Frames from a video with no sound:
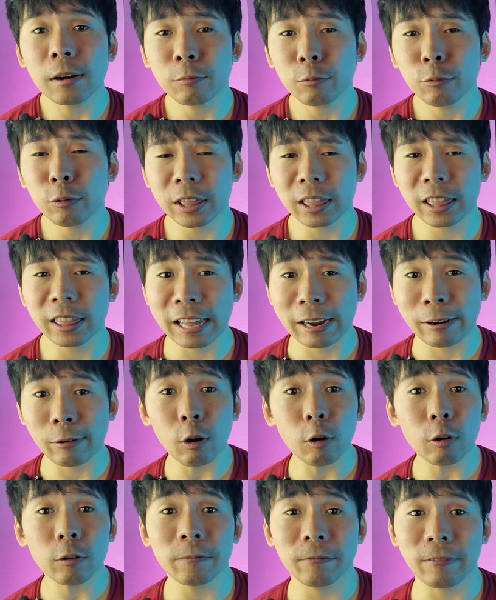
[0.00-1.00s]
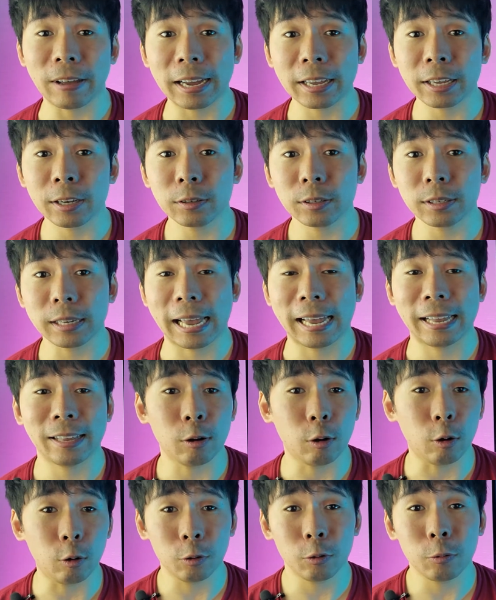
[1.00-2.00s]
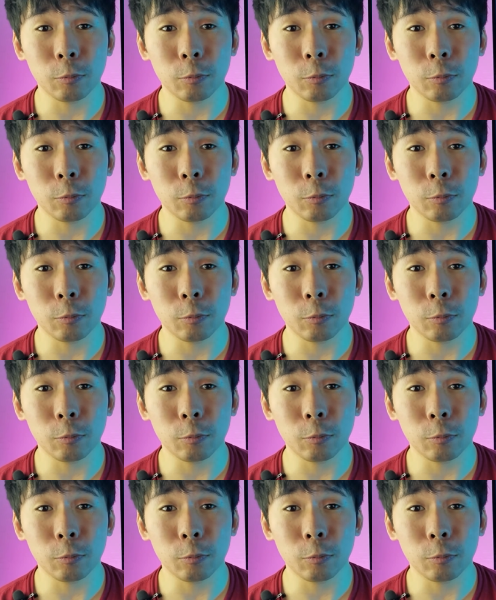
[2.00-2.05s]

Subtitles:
with their own values and own